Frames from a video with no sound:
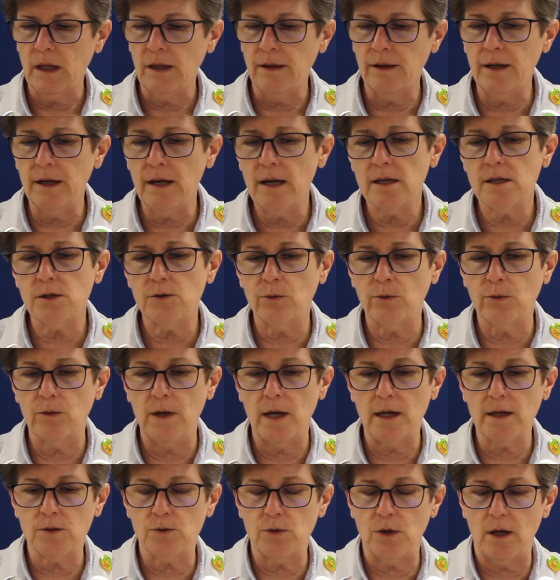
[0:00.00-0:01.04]
The next
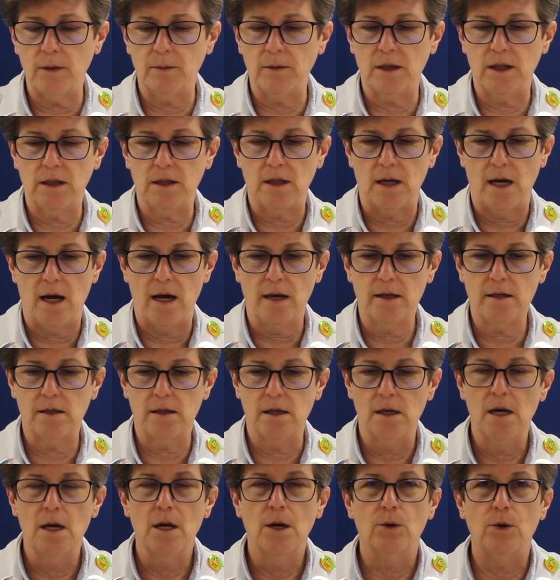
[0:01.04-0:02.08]
one I'm going to
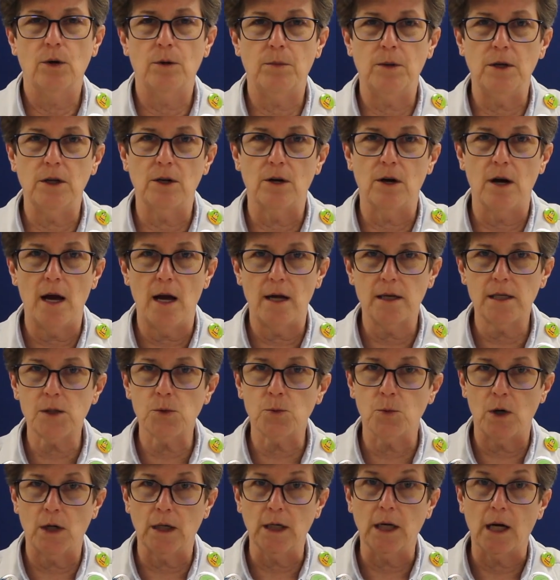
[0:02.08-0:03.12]
test would be your
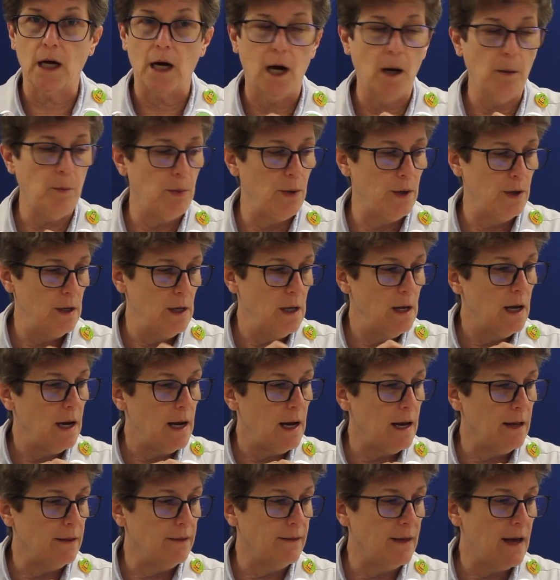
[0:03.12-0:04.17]
S1 cup,
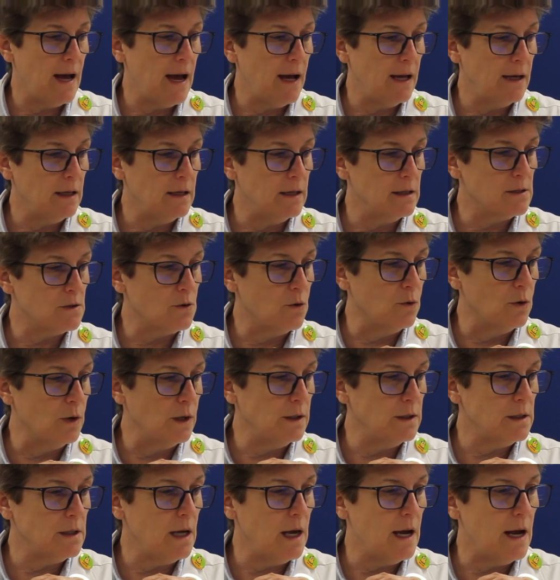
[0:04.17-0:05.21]
and that is
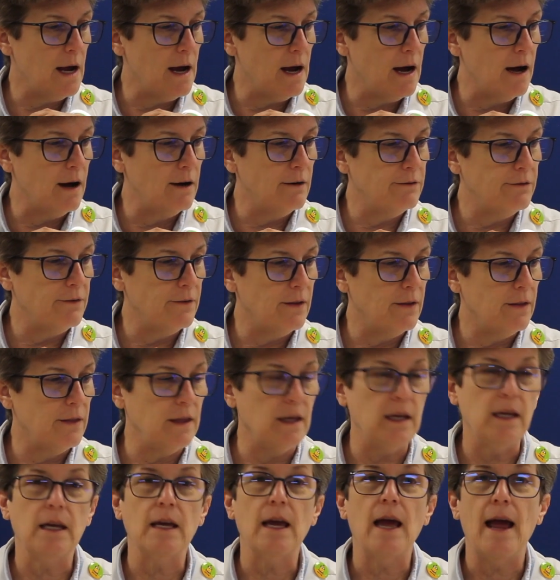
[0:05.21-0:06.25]
going to have
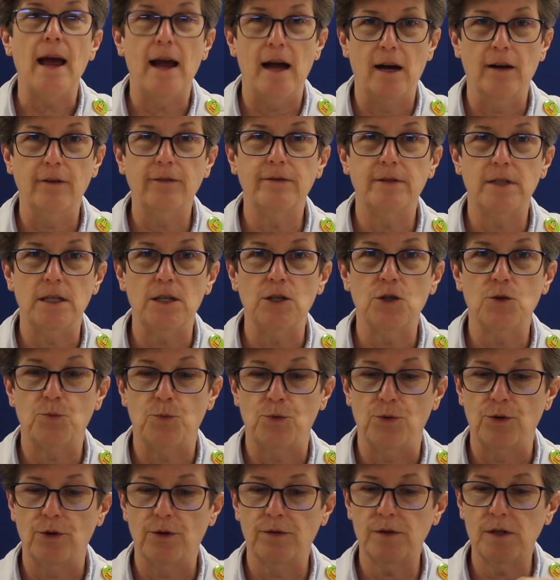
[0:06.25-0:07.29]
the half
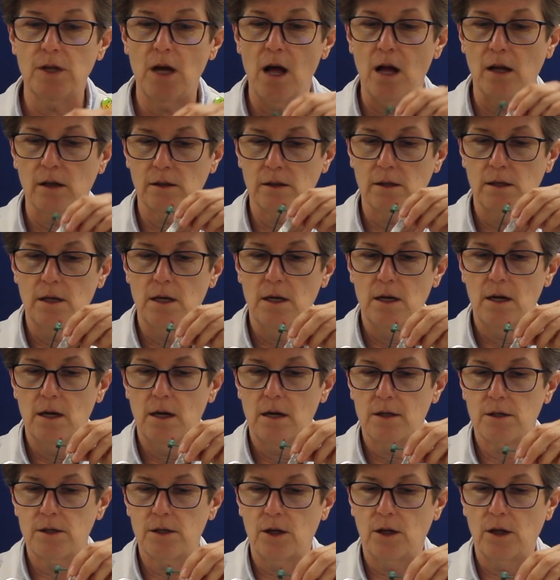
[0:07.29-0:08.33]
teaspoon of salt.
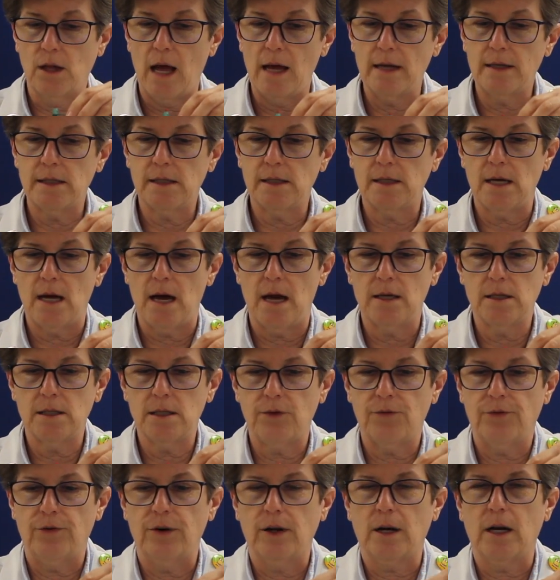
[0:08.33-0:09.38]
So let's
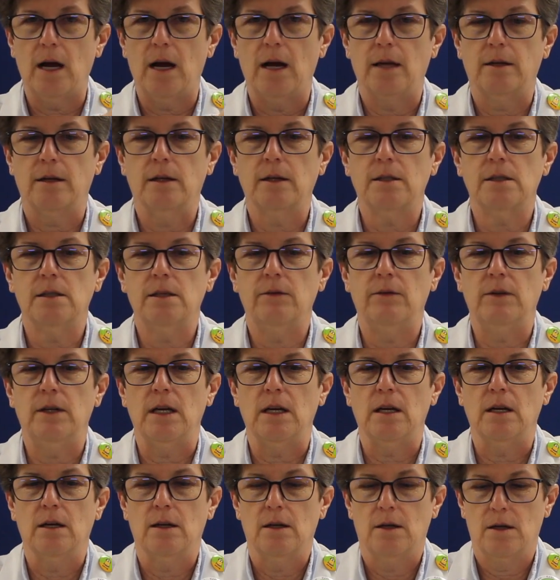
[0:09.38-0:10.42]
test for
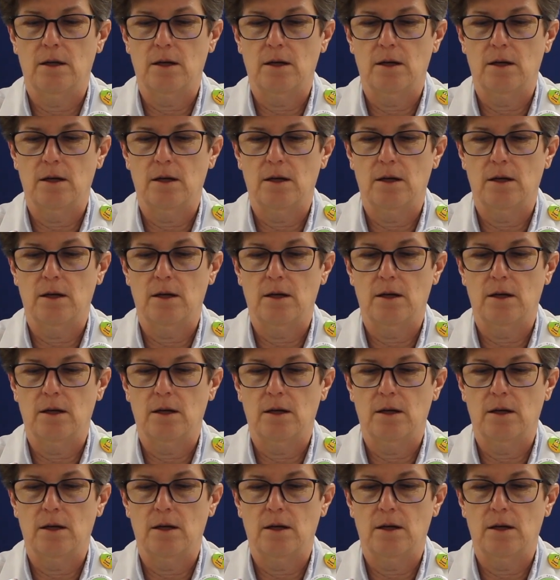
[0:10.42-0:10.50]
conductivity.